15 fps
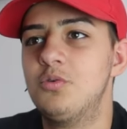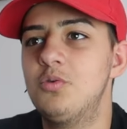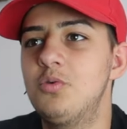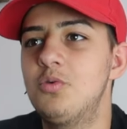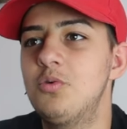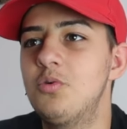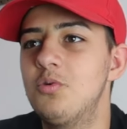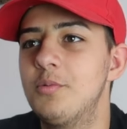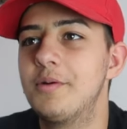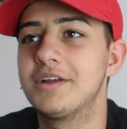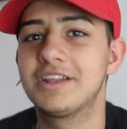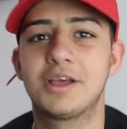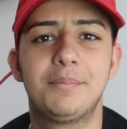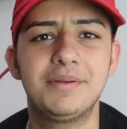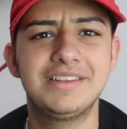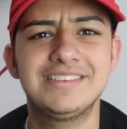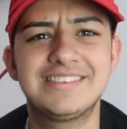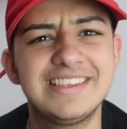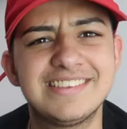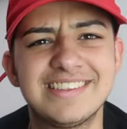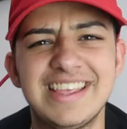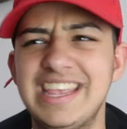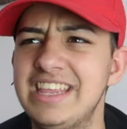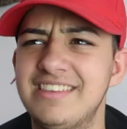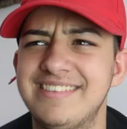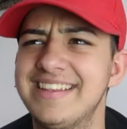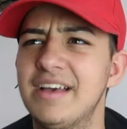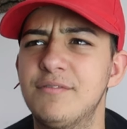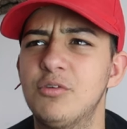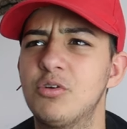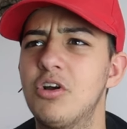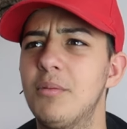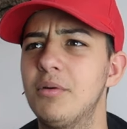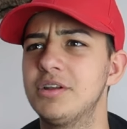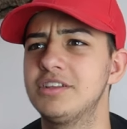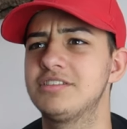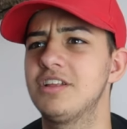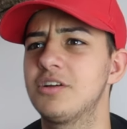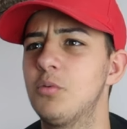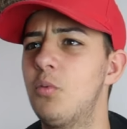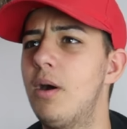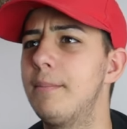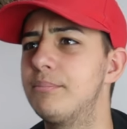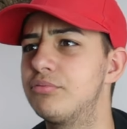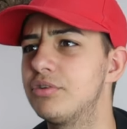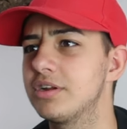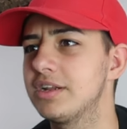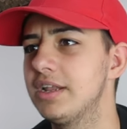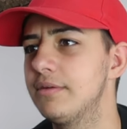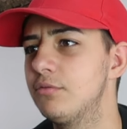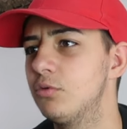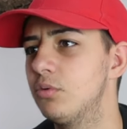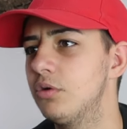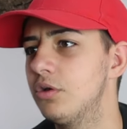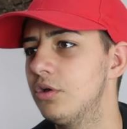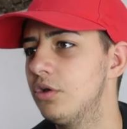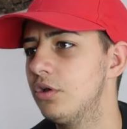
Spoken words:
Ooh, we're going to complete. This is an easy level. Come on, it's like one brick level.